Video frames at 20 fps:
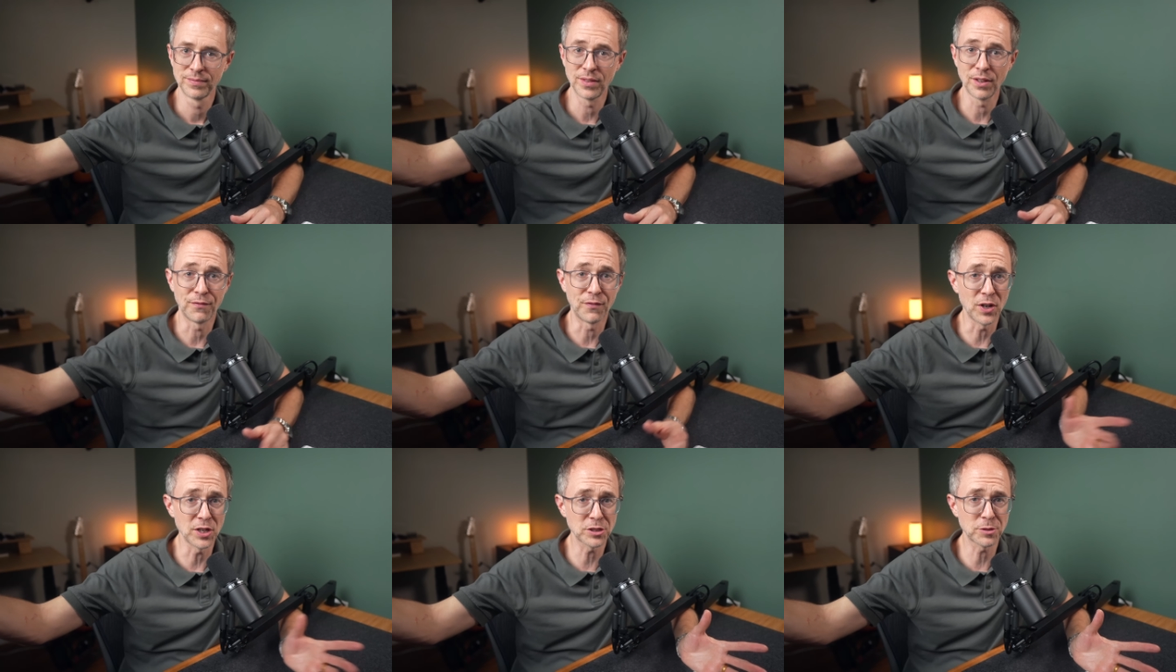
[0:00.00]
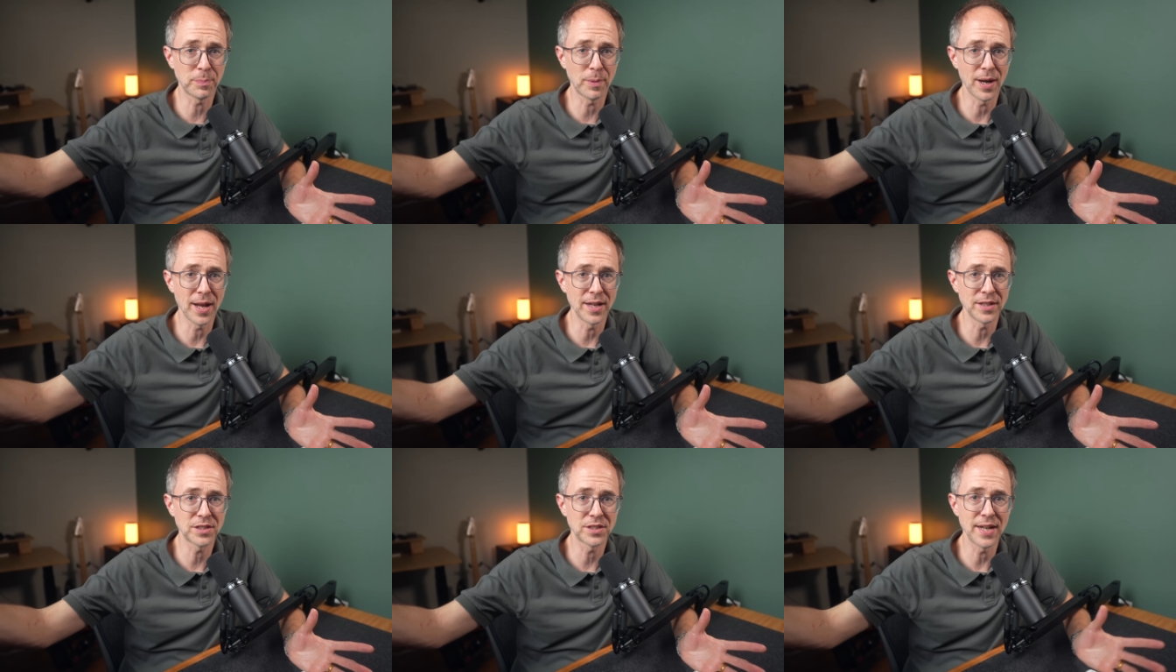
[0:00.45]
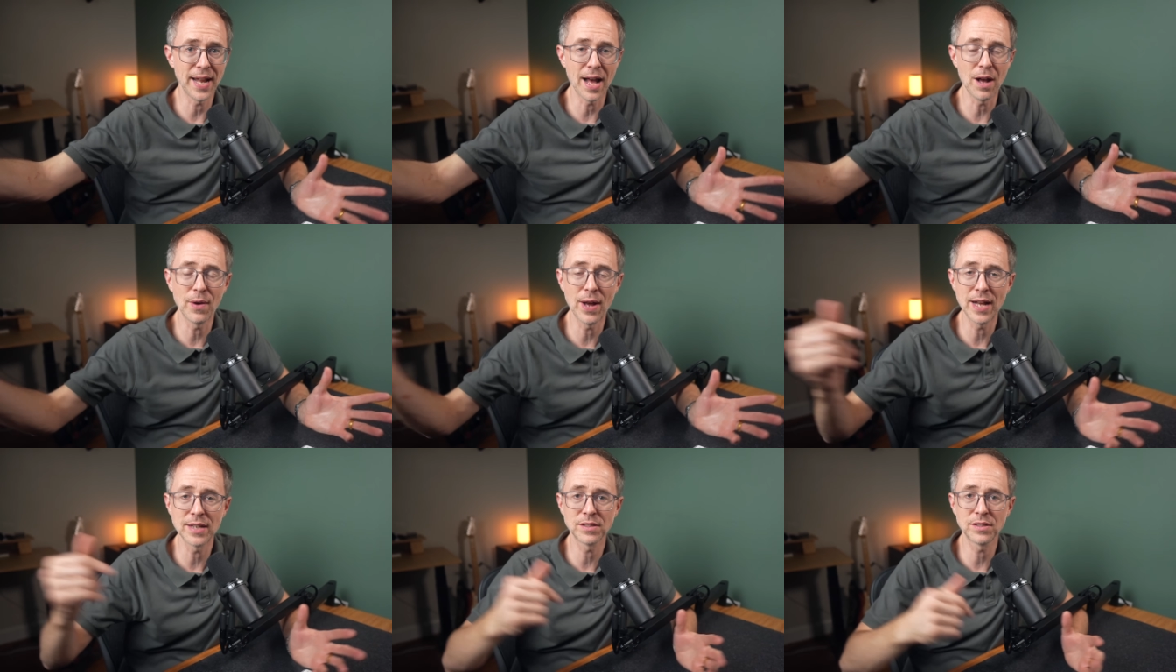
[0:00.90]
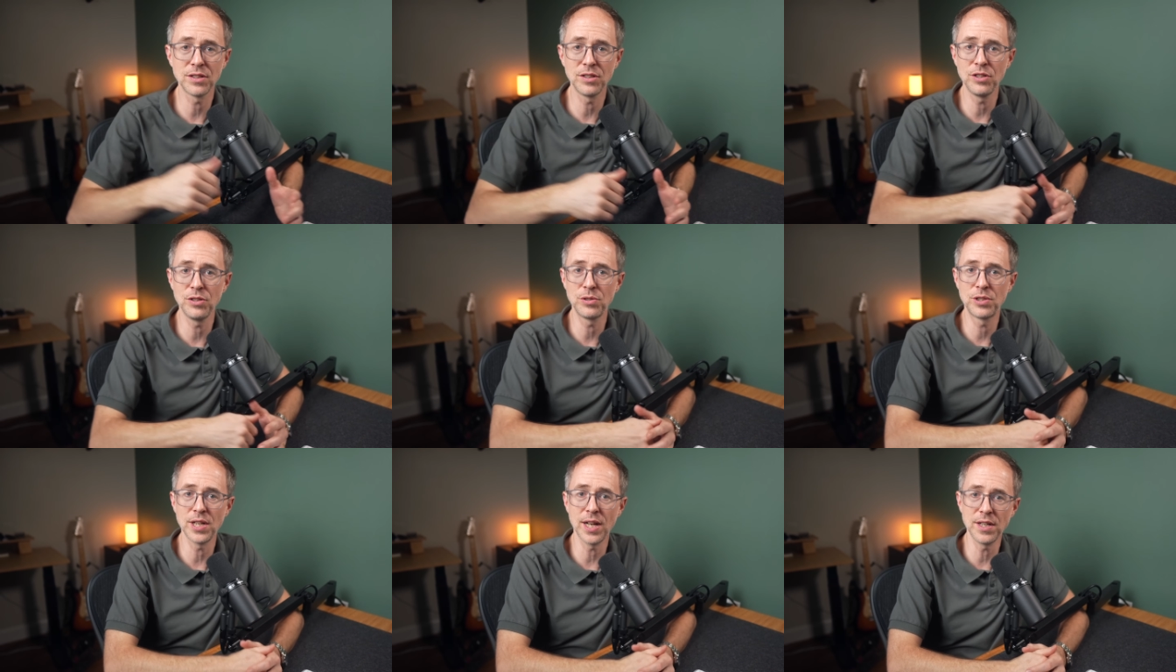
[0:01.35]
The first branch now has the
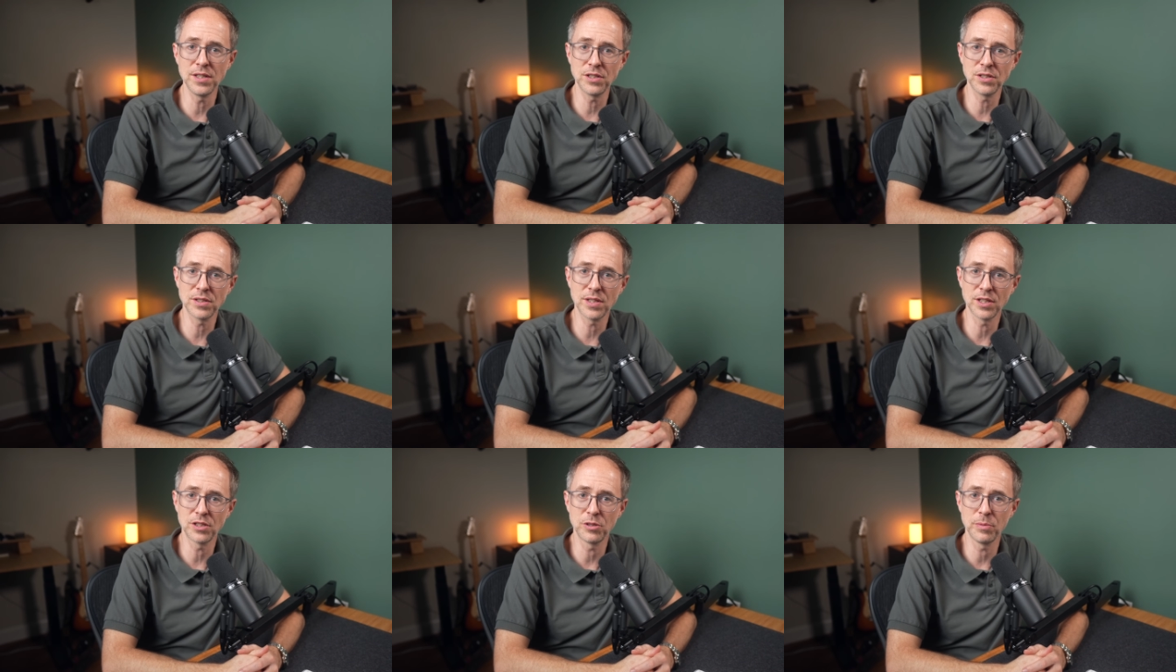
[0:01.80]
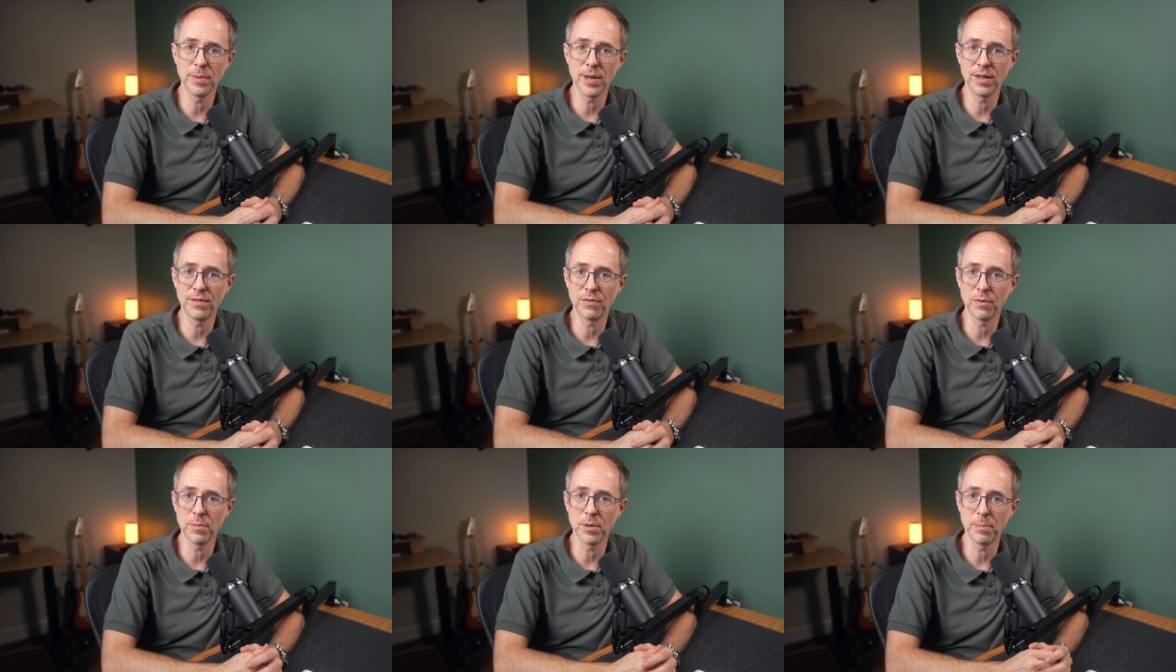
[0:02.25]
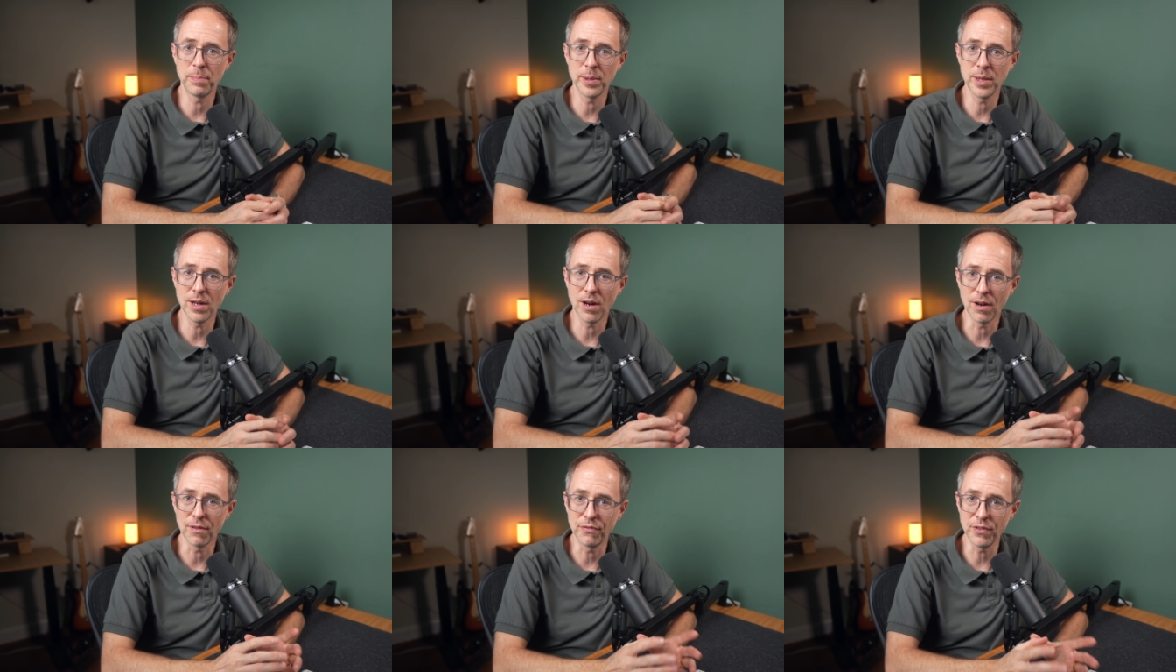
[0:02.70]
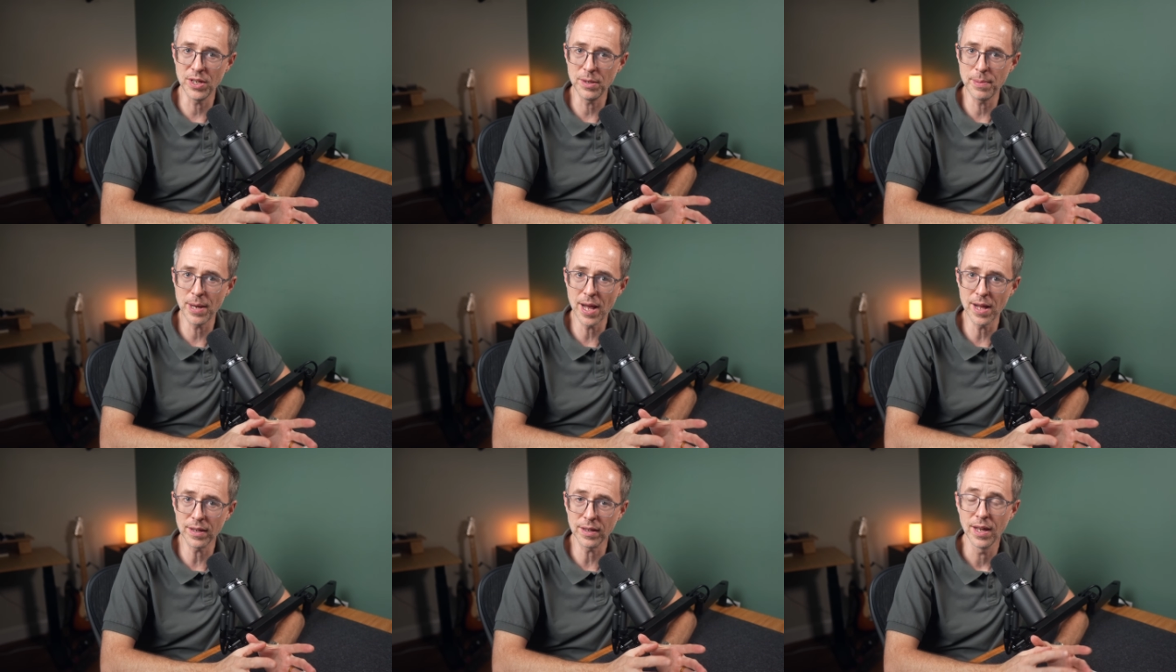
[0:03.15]
new changes that you made from your PR
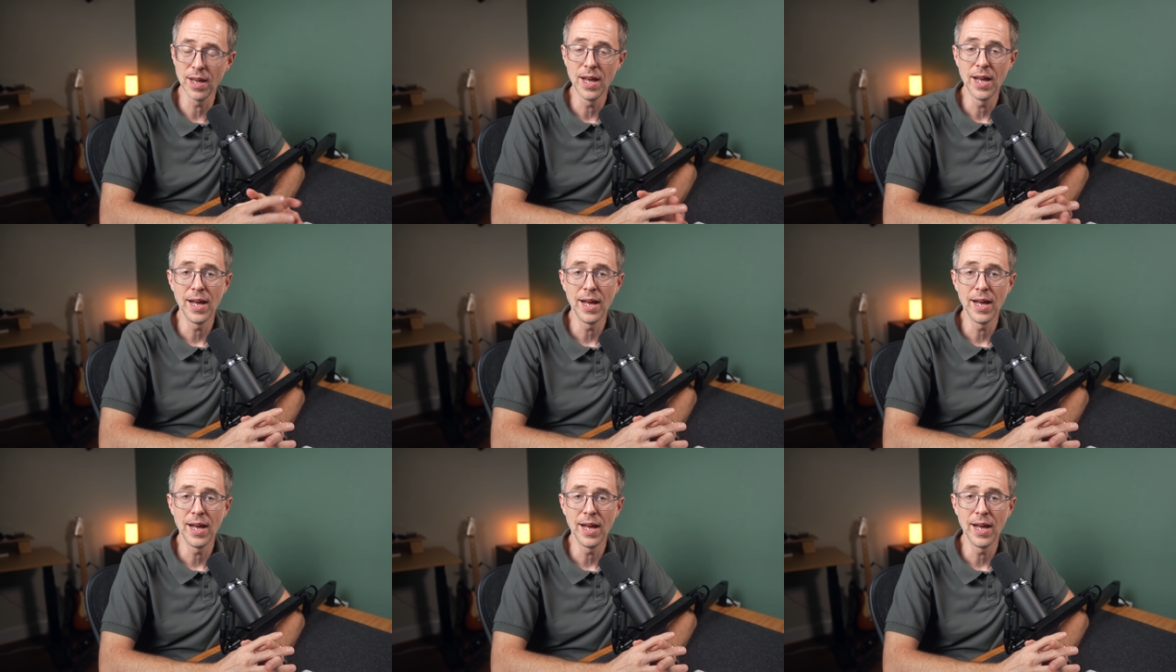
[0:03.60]
feedback,